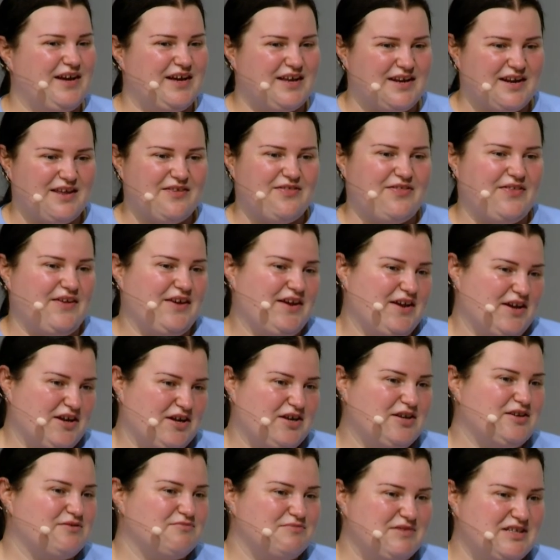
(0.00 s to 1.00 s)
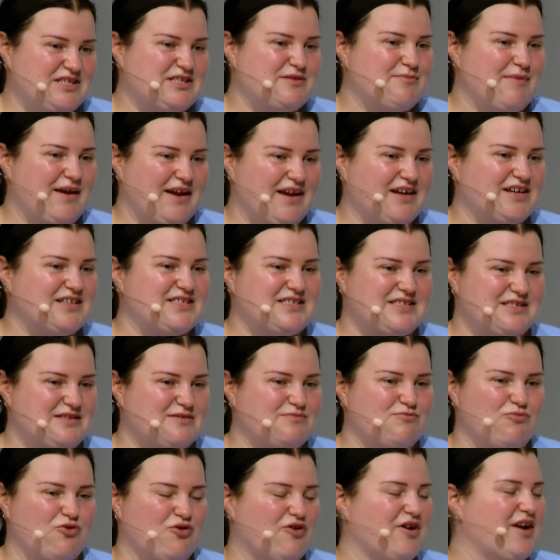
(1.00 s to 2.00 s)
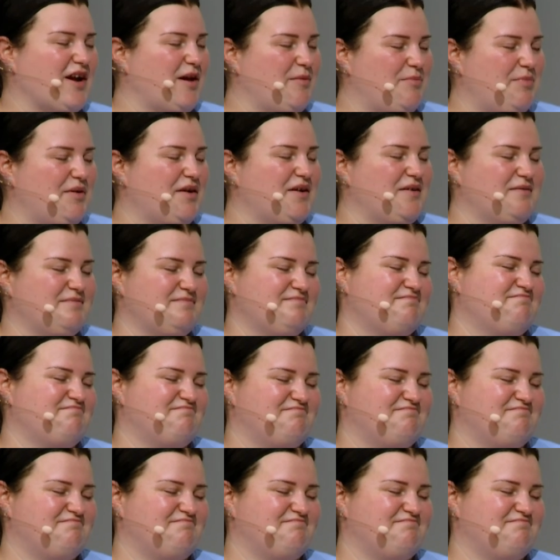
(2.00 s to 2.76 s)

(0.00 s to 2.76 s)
and I think it's make us more happier.